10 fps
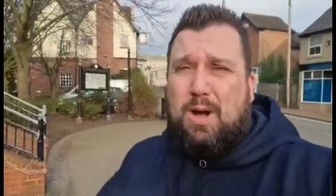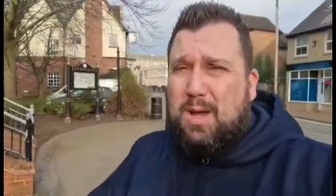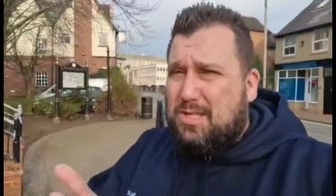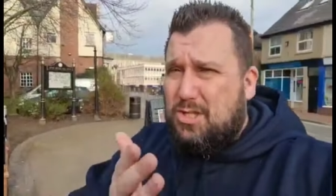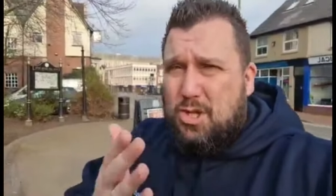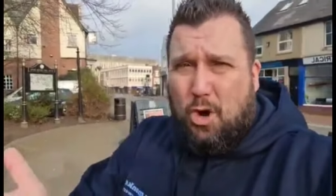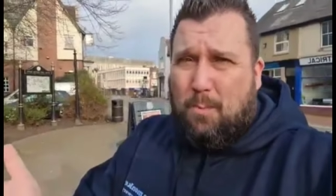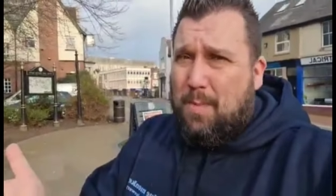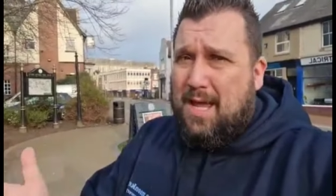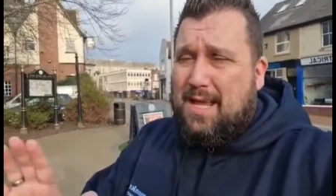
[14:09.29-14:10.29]
it's not
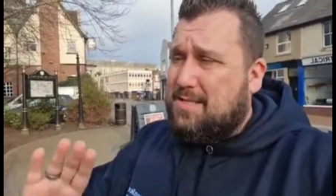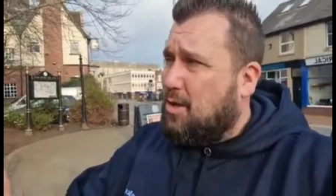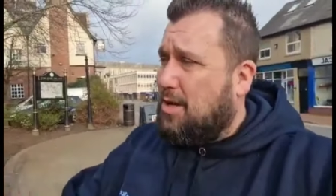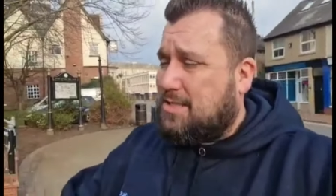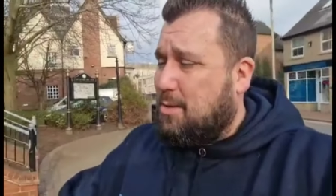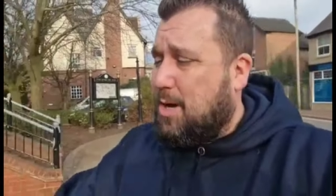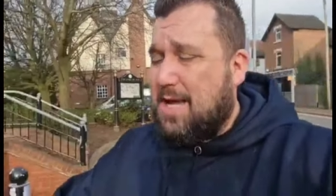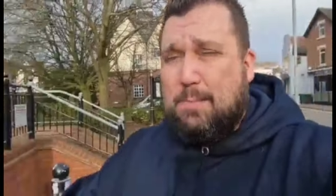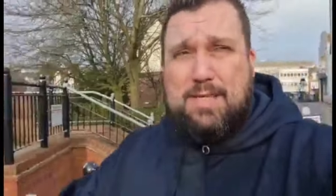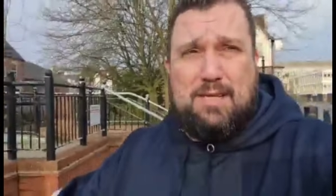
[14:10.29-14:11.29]
me. It's not it's not my
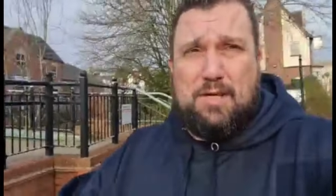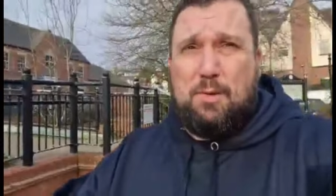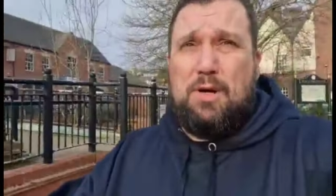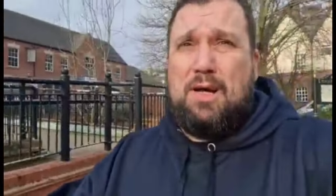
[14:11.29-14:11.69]
cup of tea at all.